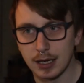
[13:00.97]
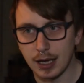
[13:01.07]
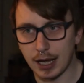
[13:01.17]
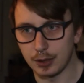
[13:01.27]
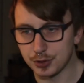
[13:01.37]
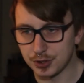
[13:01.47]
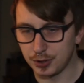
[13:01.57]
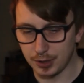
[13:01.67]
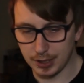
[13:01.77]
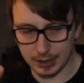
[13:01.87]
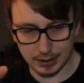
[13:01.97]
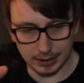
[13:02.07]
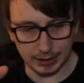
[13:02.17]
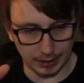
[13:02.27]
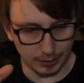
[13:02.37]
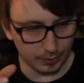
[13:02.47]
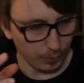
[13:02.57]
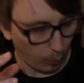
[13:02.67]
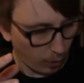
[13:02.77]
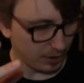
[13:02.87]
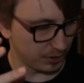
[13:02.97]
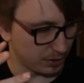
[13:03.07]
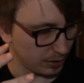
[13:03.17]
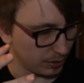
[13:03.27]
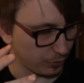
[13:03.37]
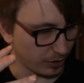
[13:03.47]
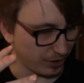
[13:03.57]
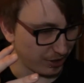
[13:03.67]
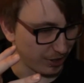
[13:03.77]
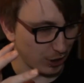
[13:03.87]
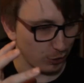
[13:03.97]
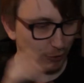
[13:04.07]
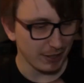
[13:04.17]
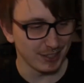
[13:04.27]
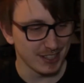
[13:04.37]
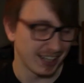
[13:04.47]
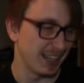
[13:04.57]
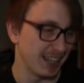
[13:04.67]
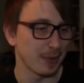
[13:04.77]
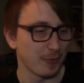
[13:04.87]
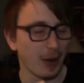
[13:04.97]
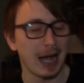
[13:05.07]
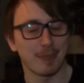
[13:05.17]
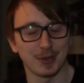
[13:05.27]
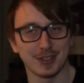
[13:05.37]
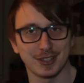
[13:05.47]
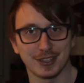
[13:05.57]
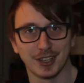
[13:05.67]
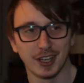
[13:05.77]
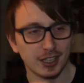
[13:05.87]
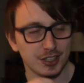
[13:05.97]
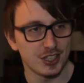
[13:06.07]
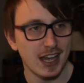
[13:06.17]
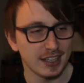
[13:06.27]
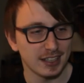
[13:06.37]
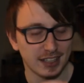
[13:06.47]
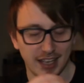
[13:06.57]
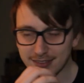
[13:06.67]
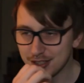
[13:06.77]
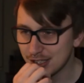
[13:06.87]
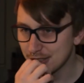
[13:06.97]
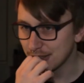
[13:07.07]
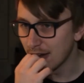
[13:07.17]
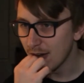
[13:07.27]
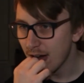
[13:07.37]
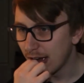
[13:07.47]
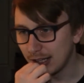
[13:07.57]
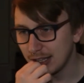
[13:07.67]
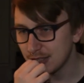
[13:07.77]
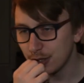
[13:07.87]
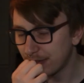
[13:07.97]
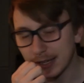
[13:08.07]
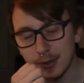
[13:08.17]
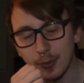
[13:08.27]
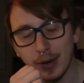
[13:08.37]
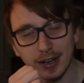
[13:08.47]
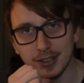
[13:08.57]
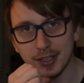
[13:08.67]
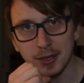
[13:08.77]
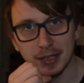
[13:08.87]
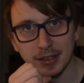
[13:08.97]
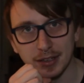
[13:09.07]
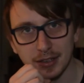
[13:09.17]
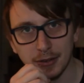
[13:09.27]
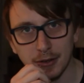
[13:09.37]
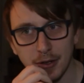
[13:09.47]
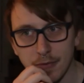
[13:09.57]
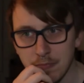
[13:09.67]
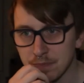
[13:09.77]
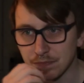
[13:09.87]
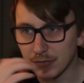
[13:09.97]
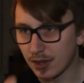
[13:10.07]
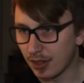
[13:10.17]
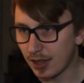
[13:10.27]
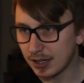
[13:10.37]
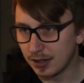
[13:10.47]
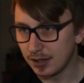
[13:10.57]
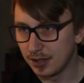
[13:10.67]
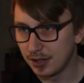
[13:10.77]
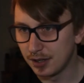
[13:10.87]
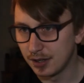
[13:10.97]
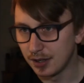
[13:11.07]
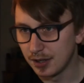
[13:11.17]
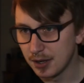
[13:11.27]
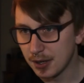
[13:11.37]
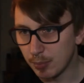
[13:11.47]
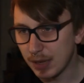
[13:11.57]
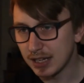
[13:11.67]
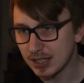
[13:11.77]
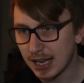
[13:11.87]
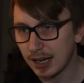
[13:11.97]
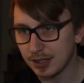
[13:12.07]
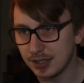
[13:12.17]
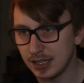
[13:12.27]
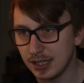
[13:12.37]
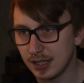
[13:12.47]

and also whilst trying to reconcile it with what happened to Jay and Karen Cheshire, and there's no fucking way I can do it. That mentality